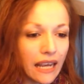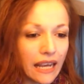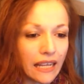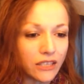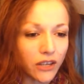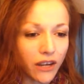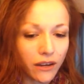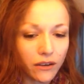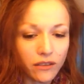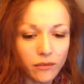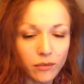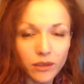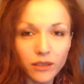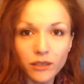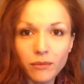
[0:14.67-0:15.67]
and talk with
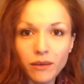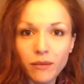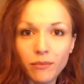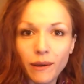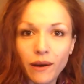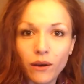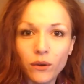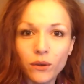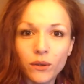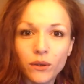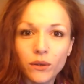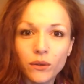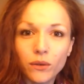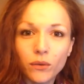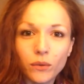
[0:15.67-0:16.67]
them a little bit about
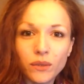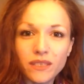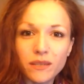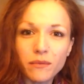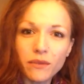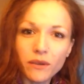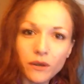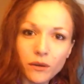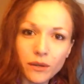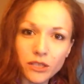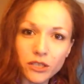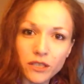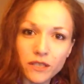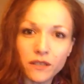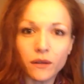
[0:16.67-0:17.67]
what some of their
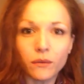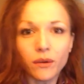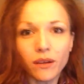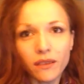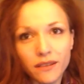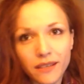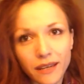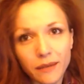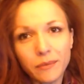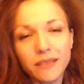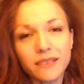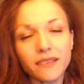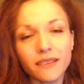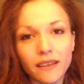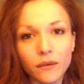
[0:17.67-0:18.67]
questions are. What are the
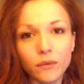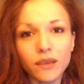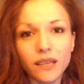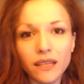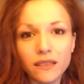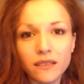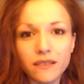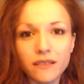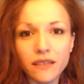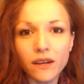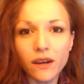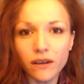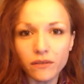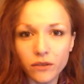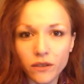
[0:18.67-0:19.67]
topics that they would like to see
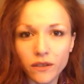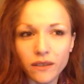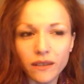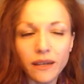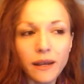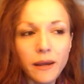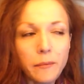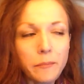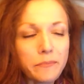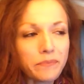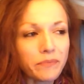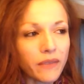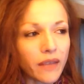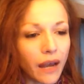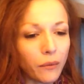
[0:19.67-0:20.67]
covered? And
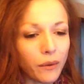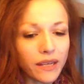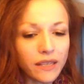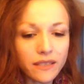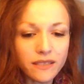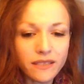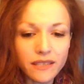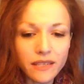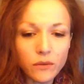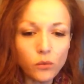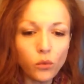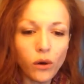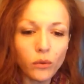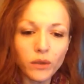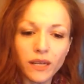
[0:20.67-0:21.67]
I wanted to see
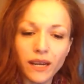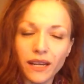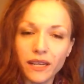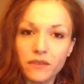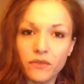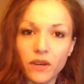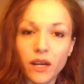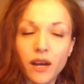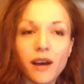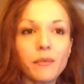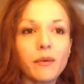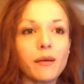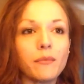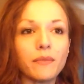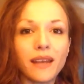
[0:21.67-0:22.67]
what would kind of
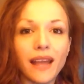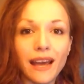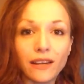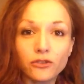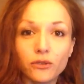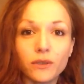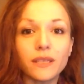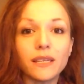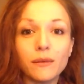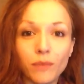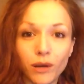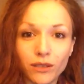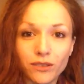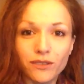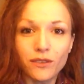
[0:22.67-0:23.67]
come up naturally
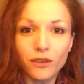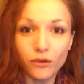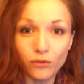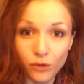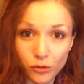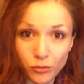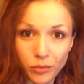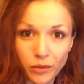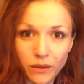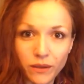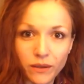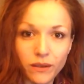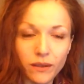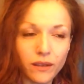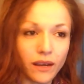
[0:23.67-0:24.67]
amongst the group,
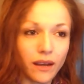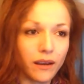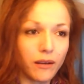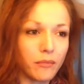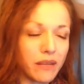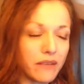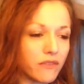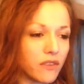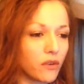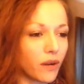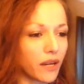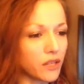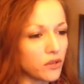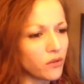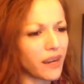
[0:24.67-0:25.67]
even though
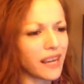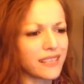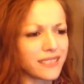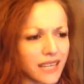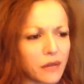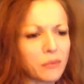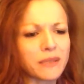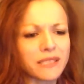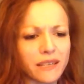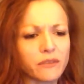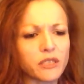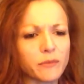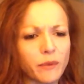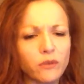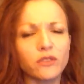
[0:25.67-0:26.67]
I knew I had topics I
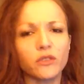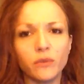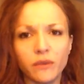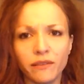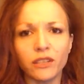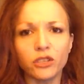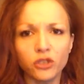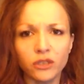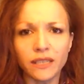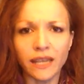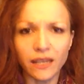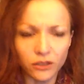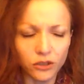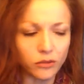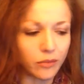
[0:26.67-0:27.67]
was supposed to eventually
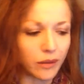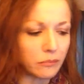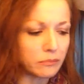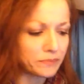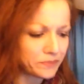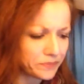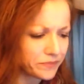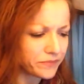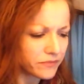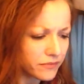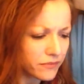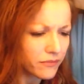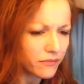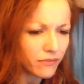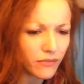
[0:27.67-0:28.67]
get to, but,
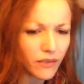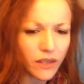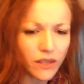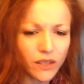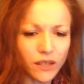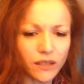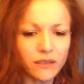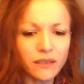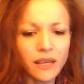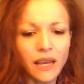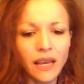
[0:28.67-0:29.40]
you know,